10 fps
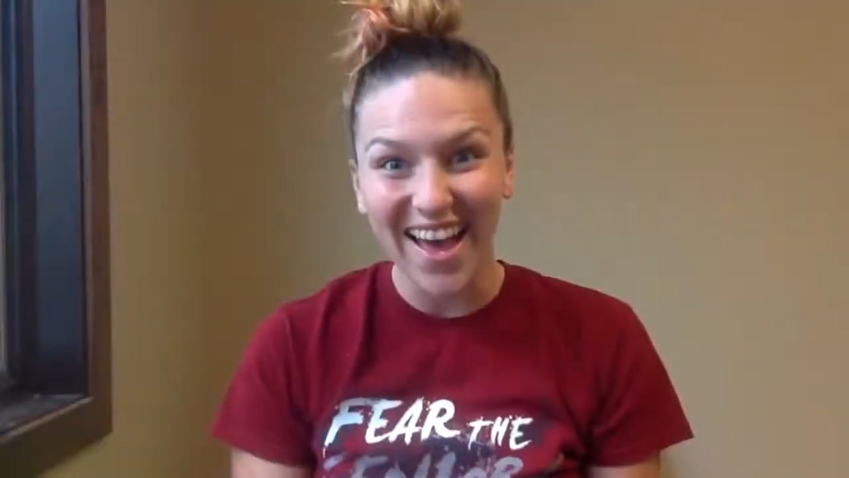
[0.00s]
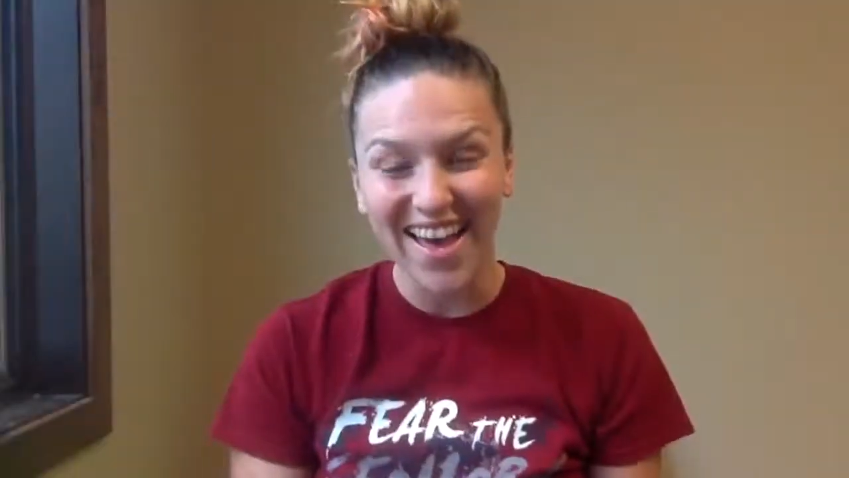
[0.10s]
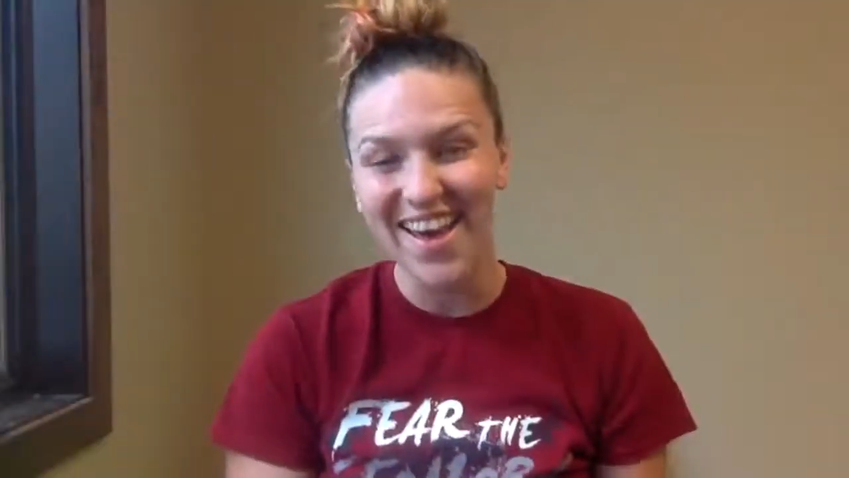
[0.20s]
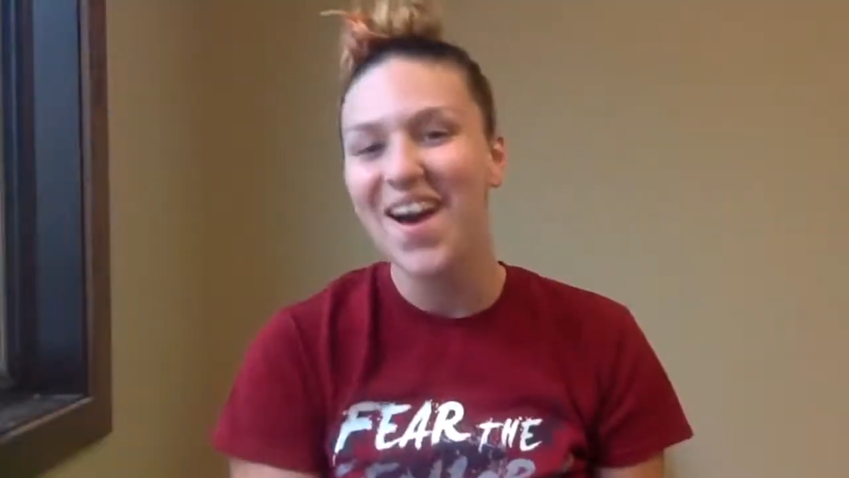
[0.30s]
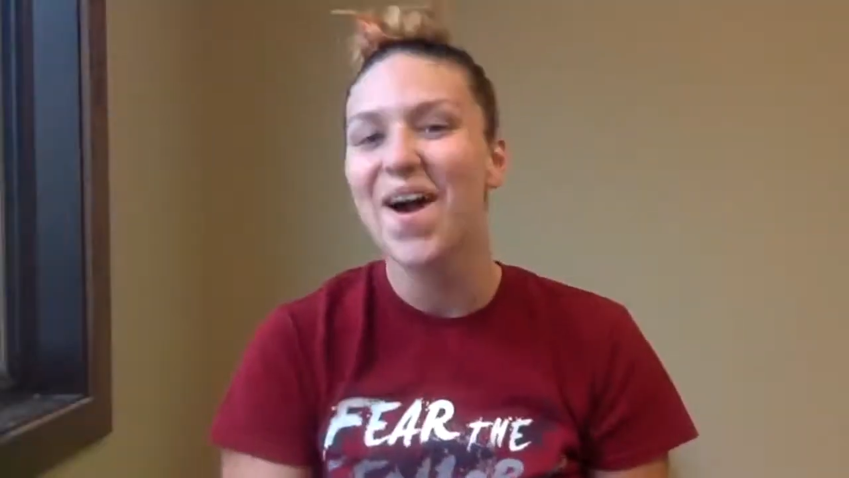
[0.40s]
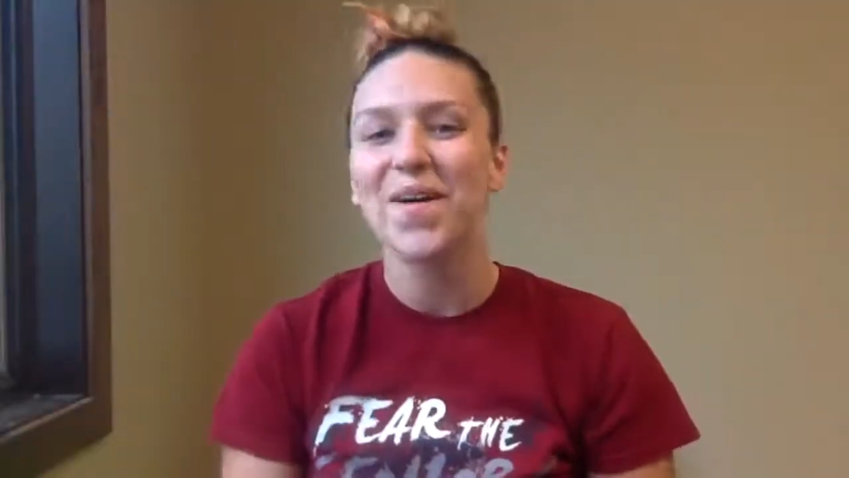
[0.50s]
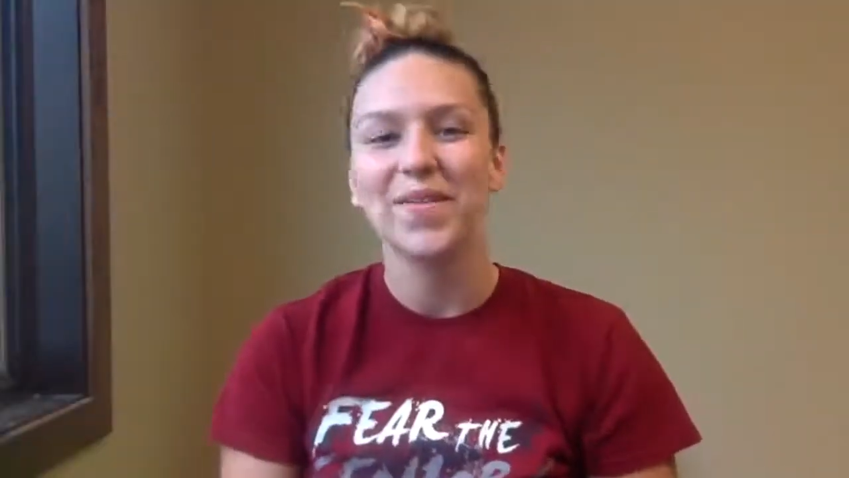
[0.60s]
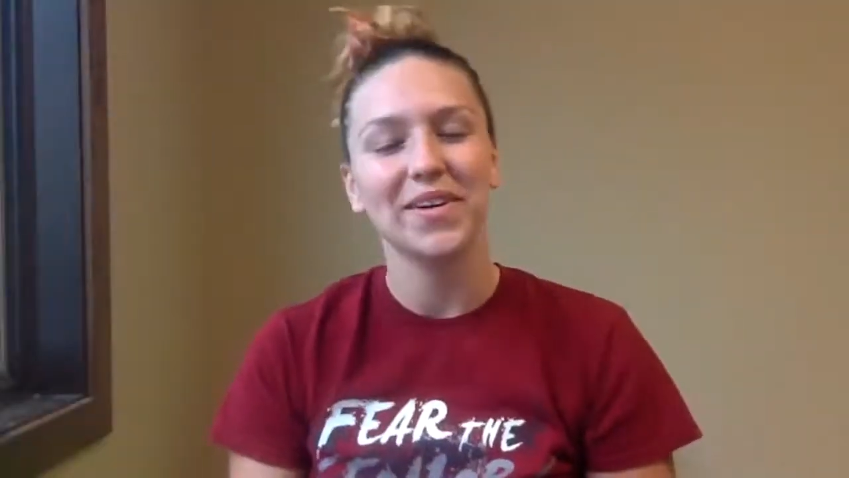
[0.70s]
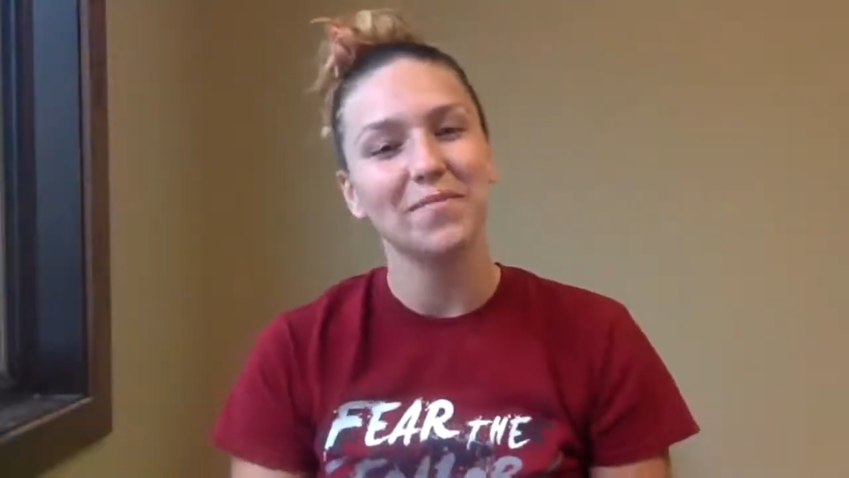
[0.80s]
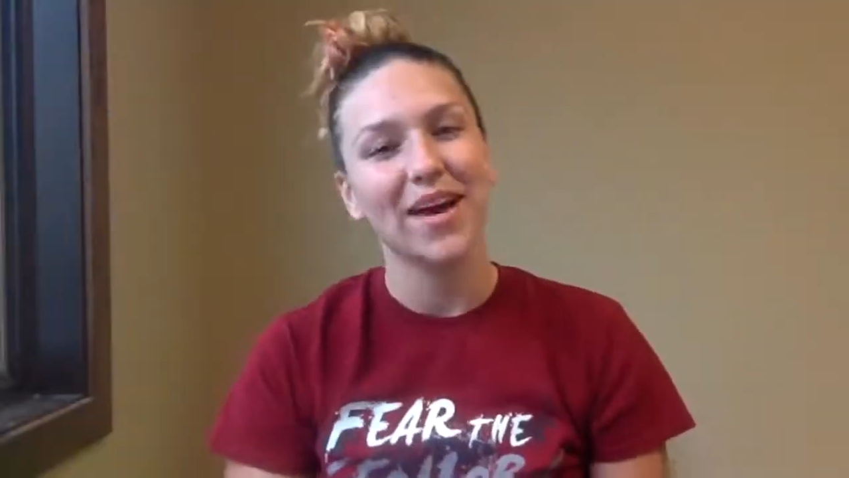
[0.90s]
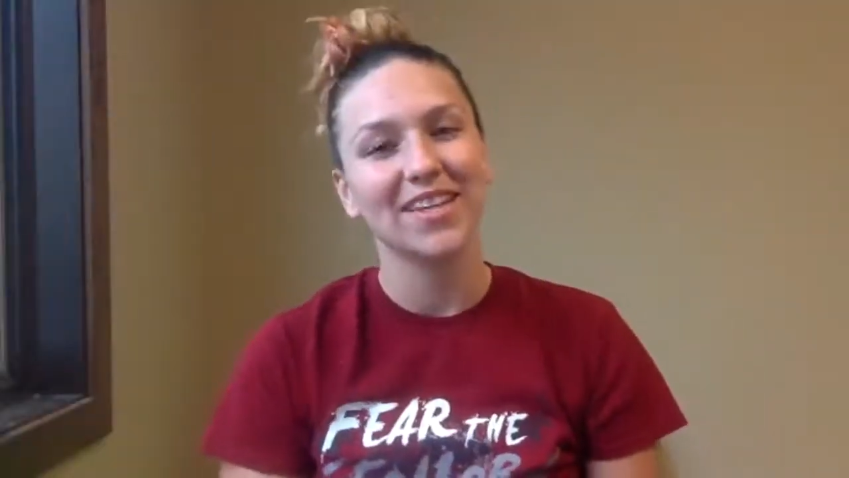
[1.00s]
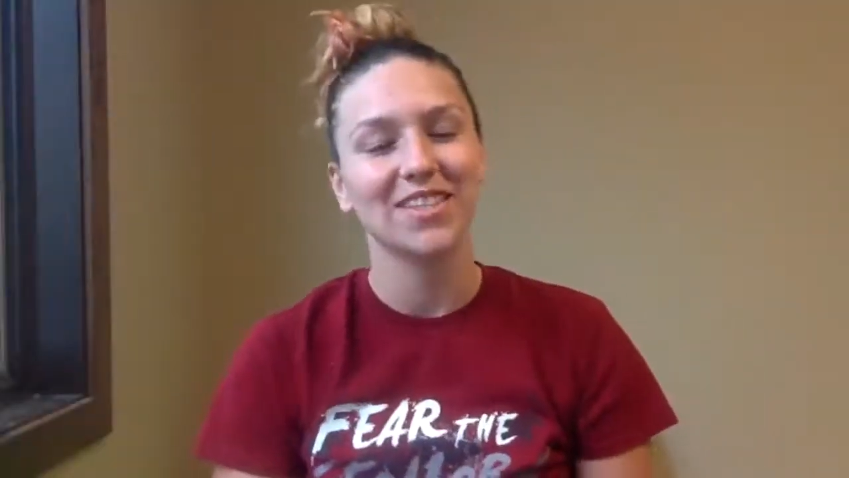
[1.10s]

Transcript: Hi! Welcome back